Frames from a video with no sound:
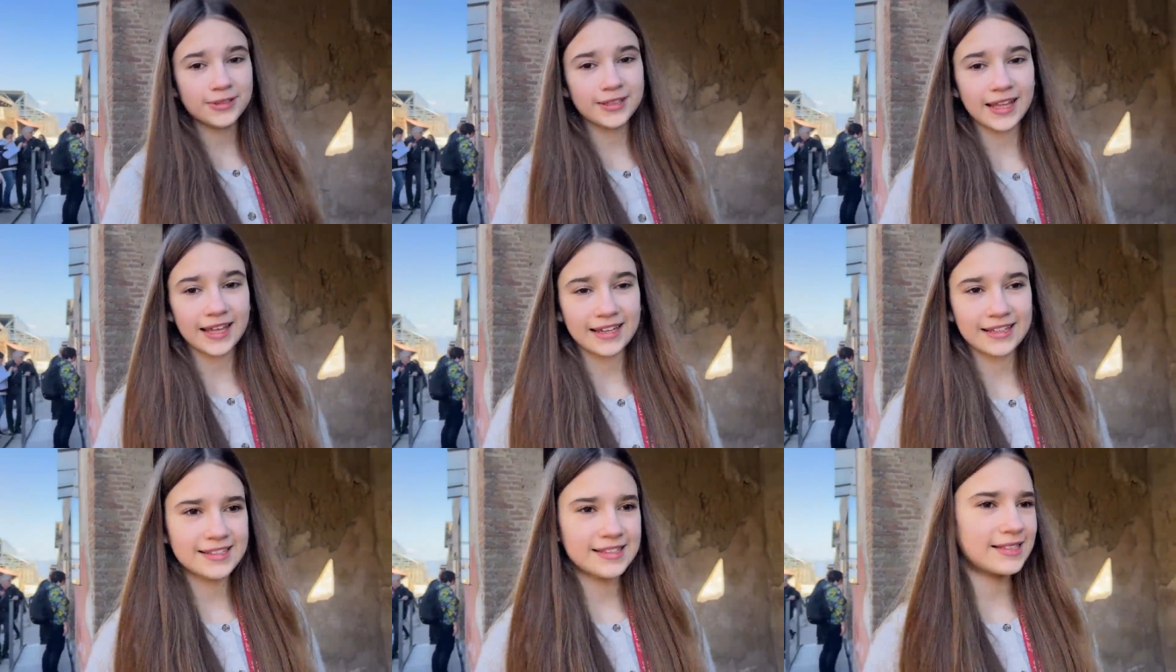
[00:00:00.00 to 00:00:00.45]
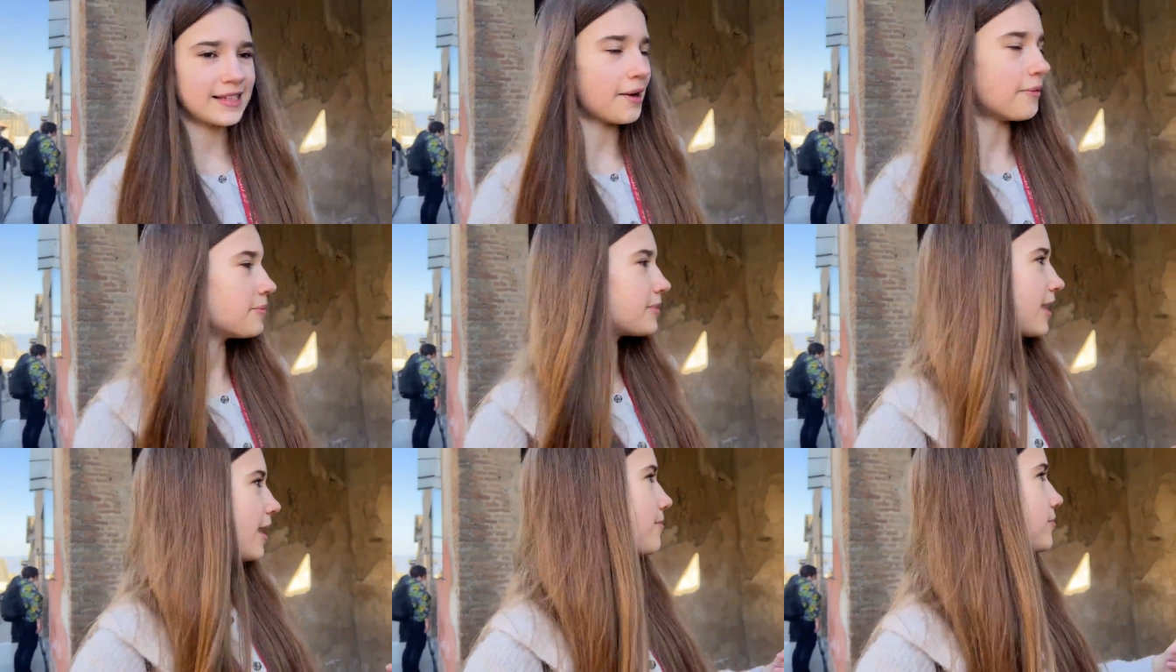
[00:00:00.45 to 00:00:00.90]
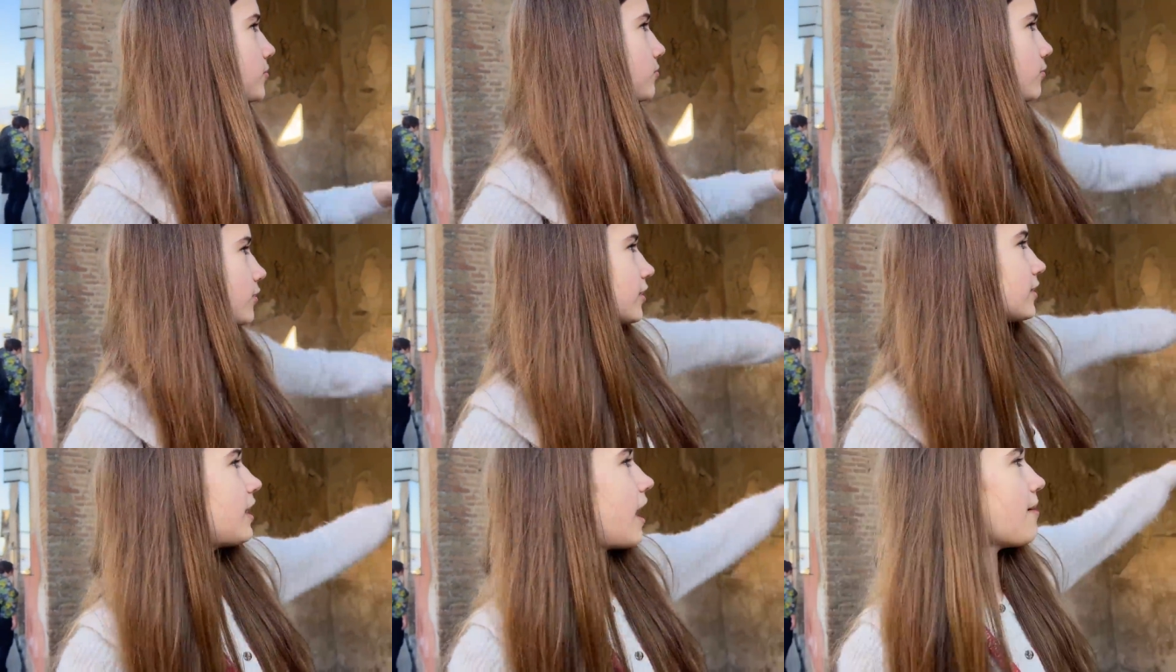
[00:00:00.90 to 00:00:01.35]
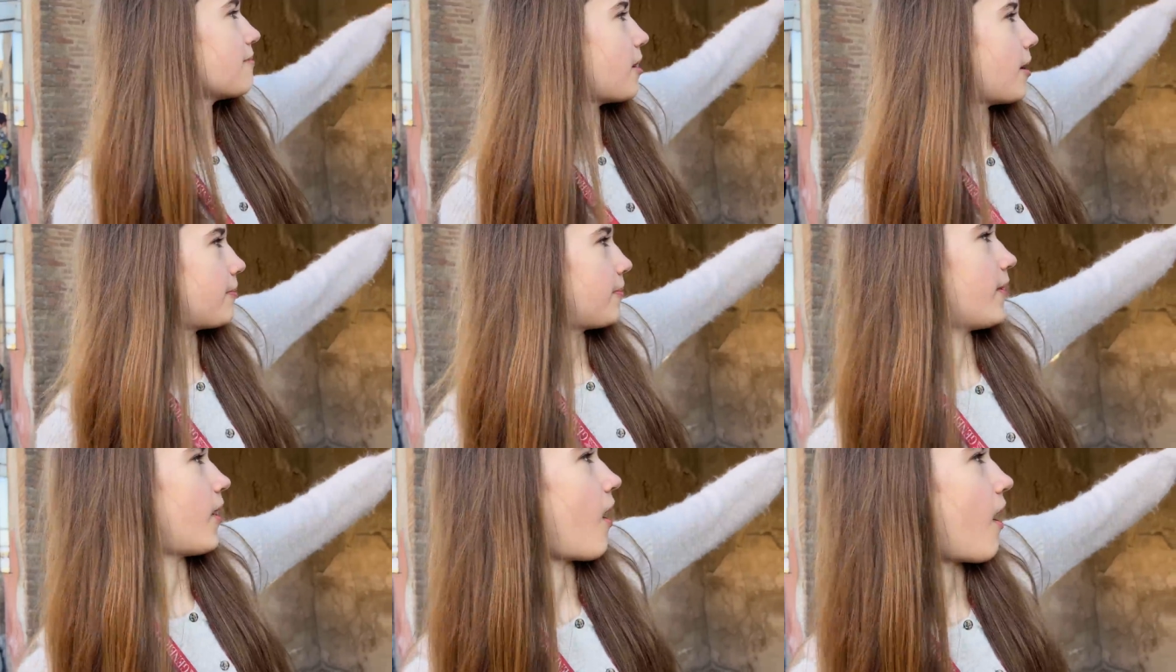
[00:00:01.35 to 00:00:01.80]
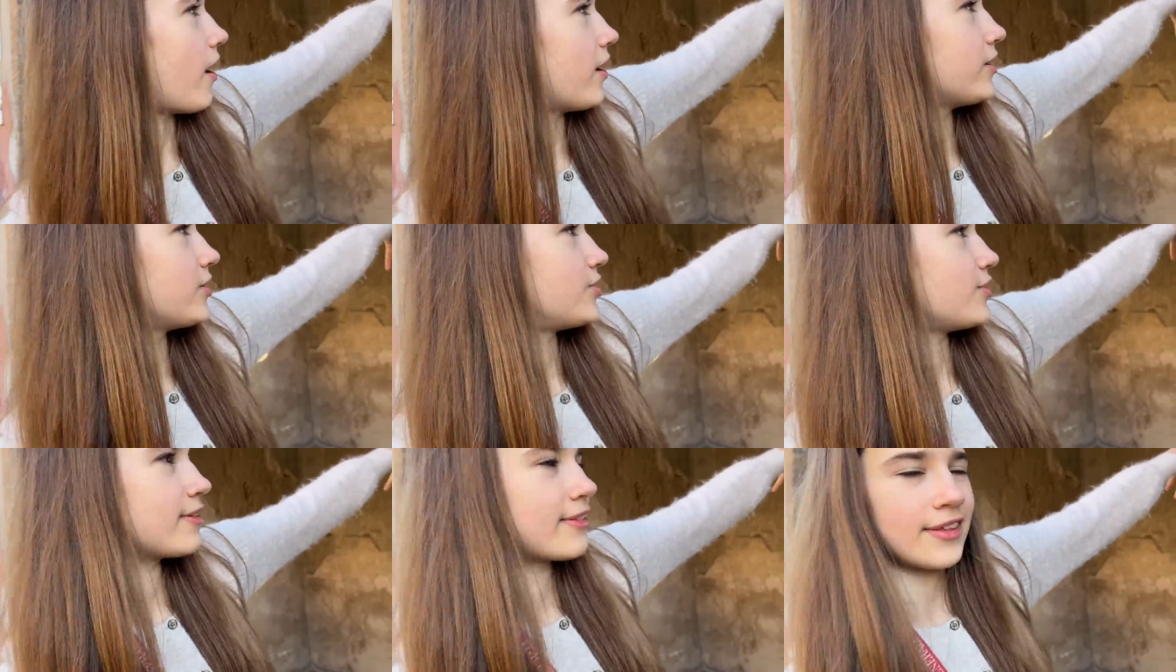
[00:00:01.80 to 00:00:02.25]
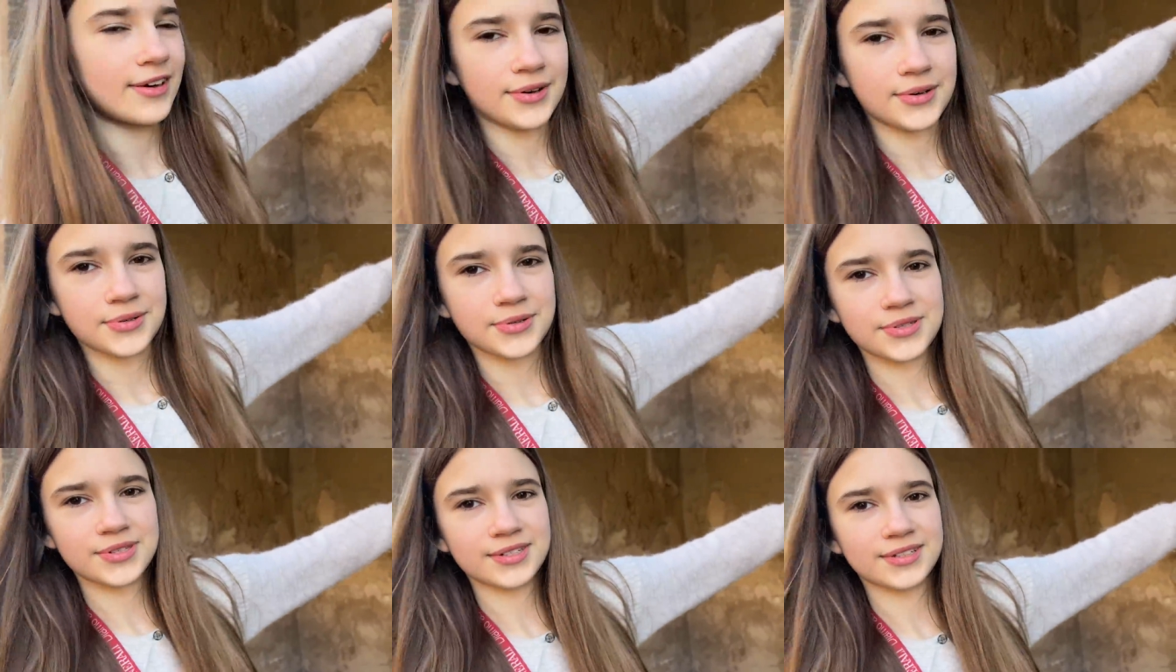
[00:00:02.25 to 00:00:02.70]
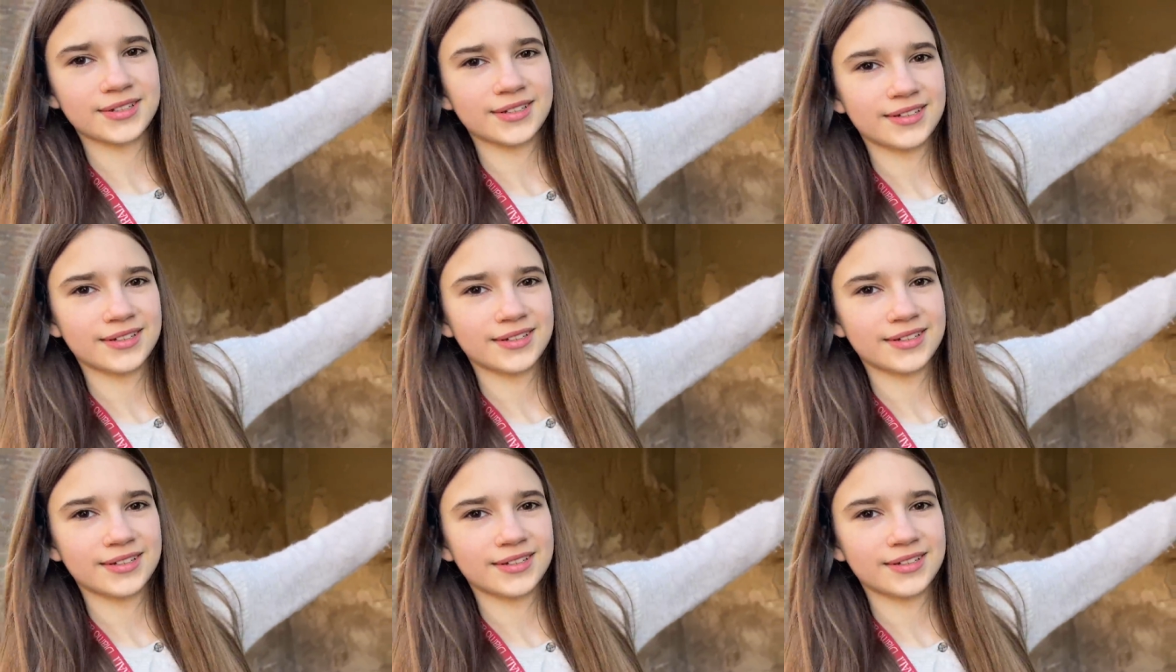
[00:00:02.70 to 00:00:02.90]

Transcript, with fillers: like sometimes would climb up onto those